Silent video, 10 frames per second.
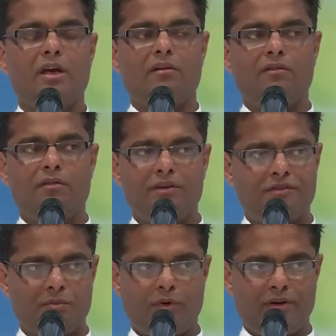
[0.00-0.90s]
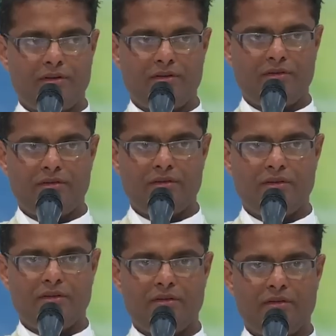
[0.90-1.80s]
First point is,
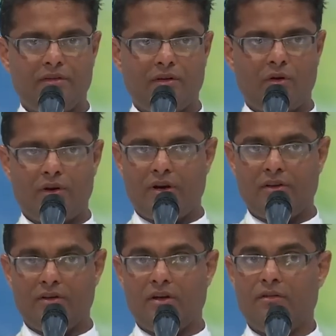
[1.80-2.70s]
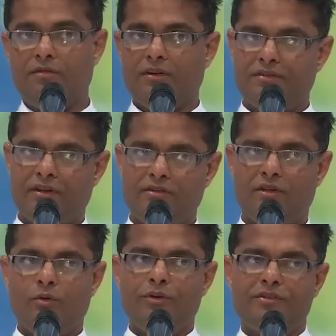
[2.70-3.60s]
or rather, a first
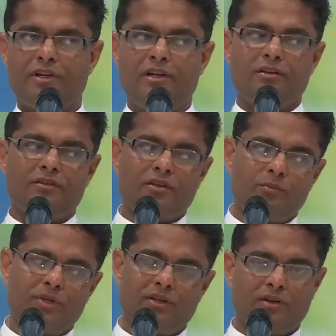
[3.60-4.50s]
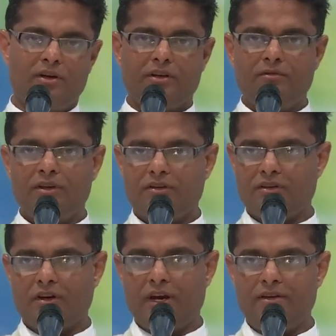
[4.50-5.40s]
angel who is telling us something or giving us
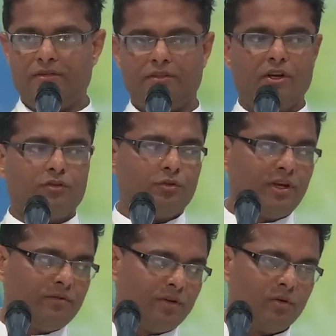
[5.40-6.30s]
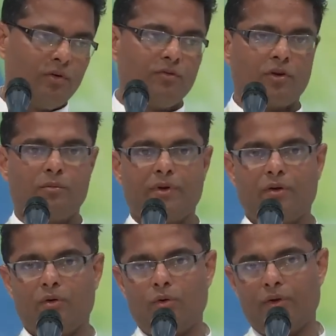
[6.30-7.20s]
a guidance so that we go from
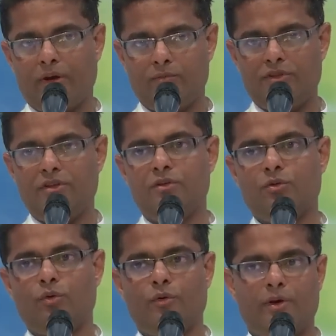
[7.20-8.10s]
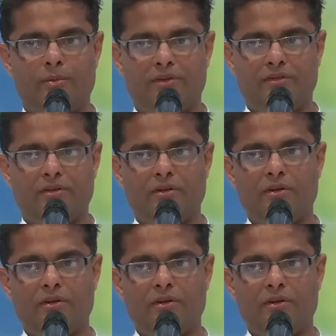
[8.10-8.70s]
OMG to OMS.